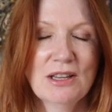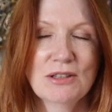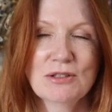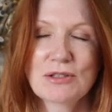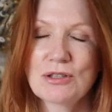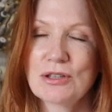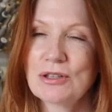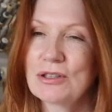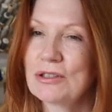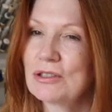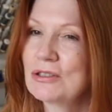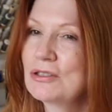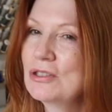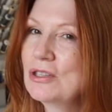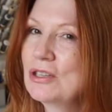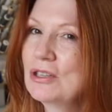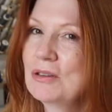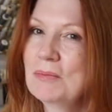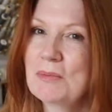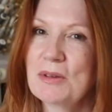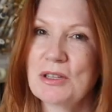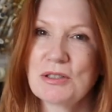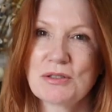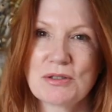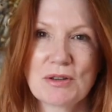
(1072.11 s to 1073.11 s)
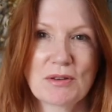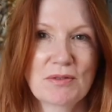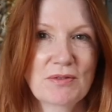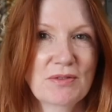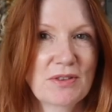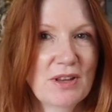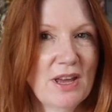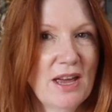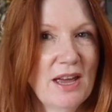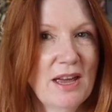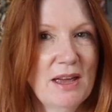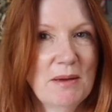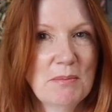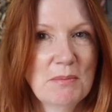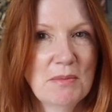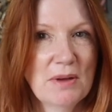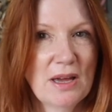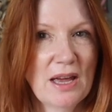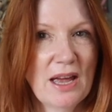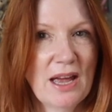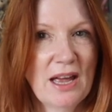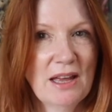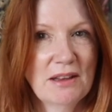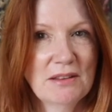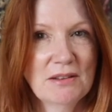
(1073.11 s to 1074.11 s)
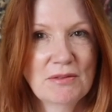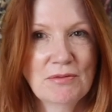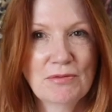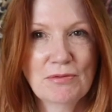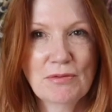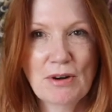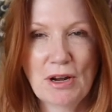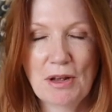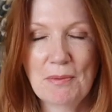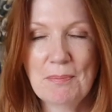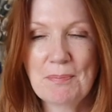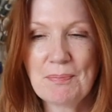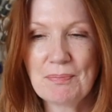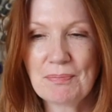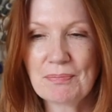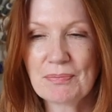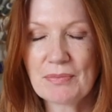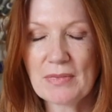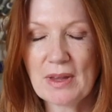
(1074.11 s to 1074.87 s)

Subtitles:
took too much off the hem at the front.